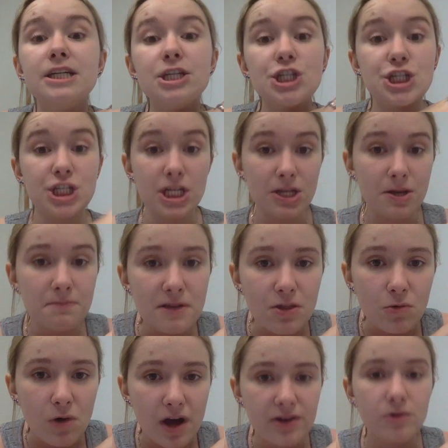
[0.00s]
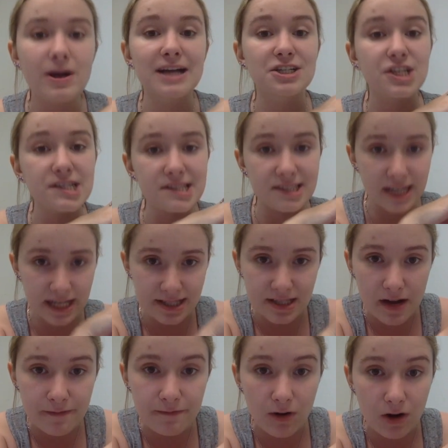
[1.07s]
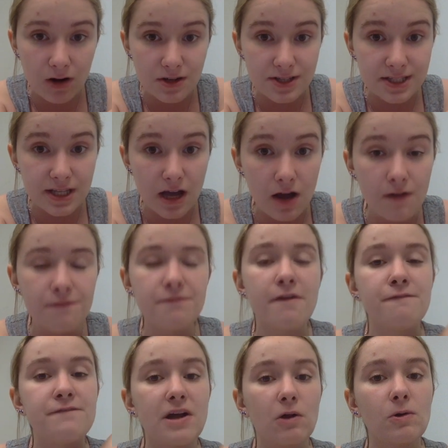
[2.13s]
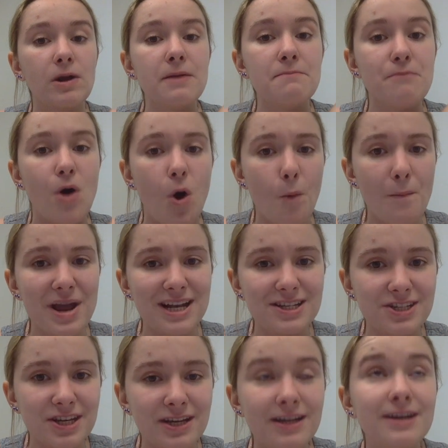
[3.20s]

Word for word: she can be the one who actually stands up for herself the very moment